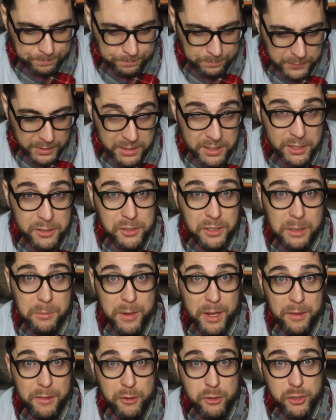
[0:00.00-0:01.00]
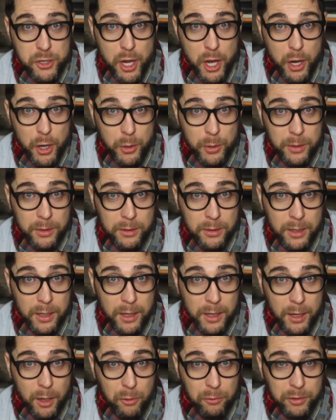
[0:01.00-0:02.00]
He's actually going to be on the show
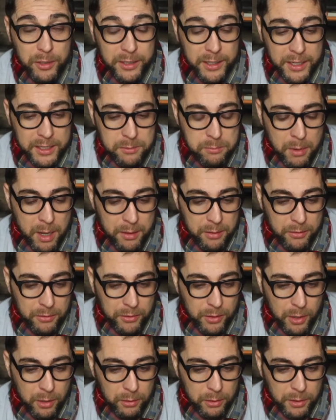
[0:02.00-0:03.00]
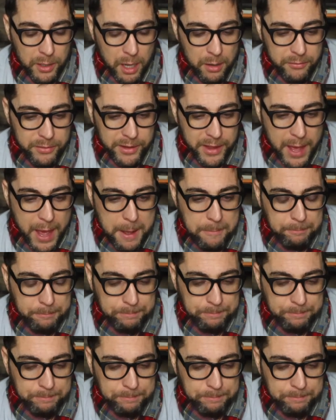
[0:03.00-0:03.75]
hopefully next month. So look out for that.